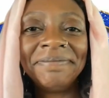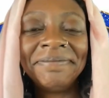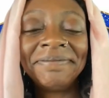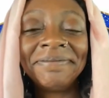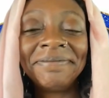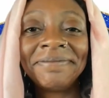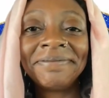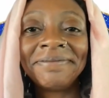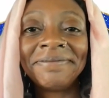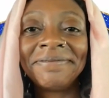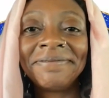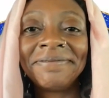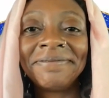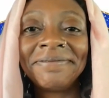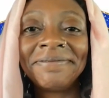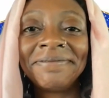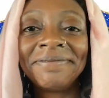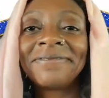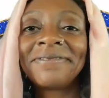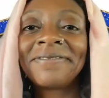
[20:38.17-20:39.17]

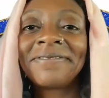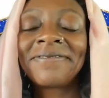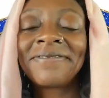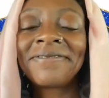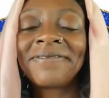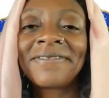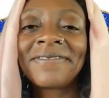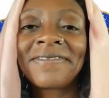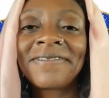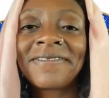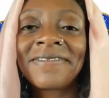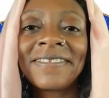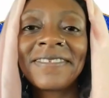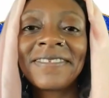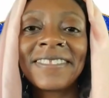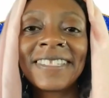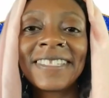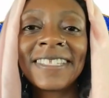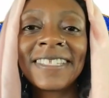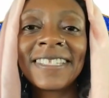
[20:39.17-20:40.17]

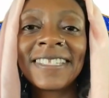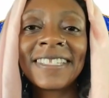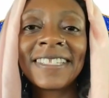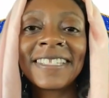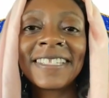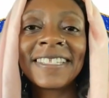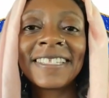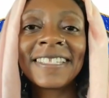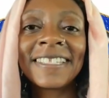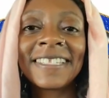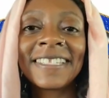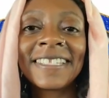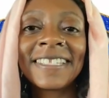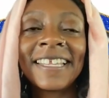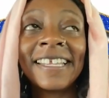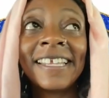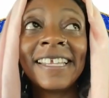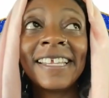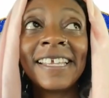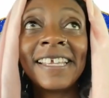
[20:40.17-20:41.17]

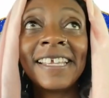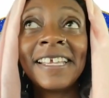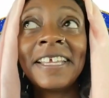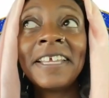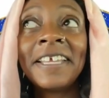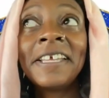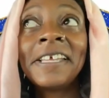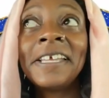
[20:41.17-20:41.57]
[no speech]